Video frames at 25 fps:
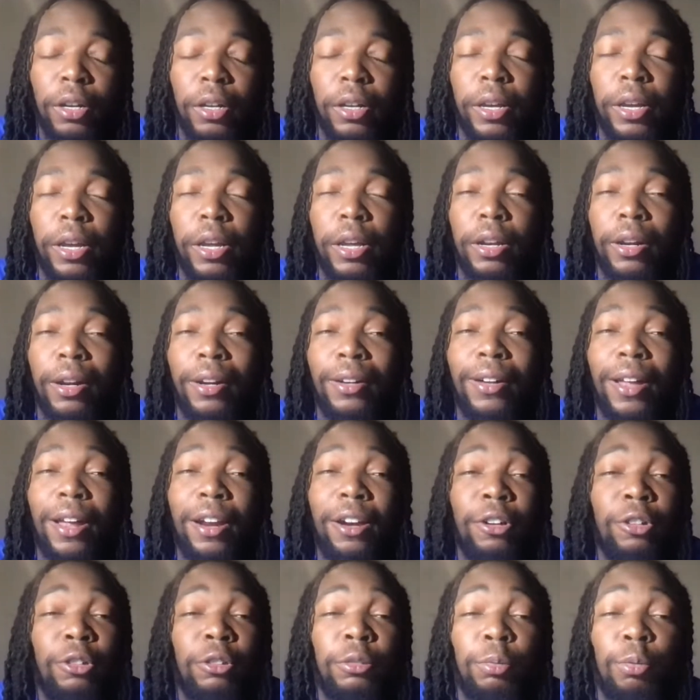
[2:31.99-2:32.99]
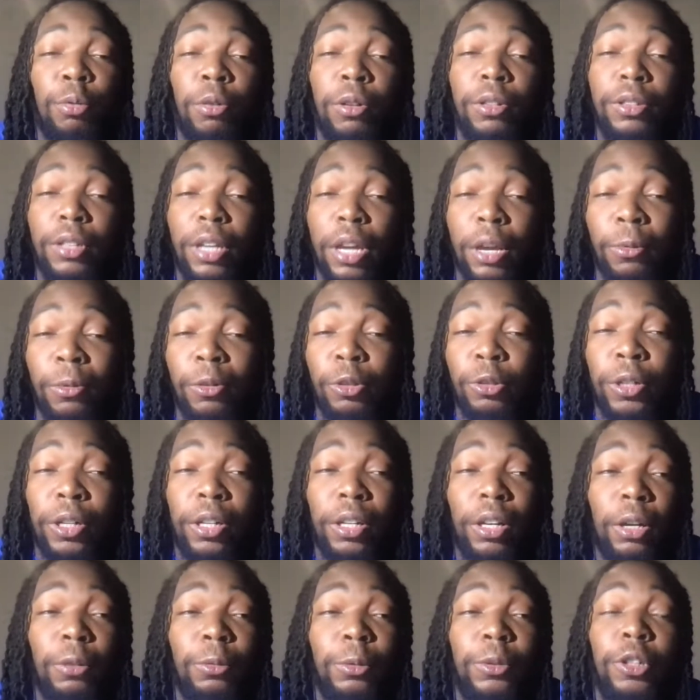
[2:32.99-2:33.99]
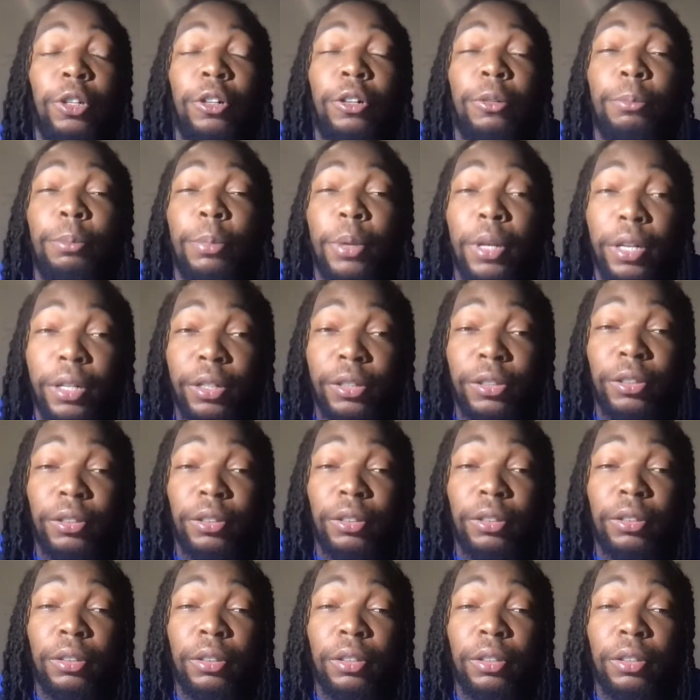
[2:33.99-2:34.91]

And a lot of those points came when Trae Young was on the bench.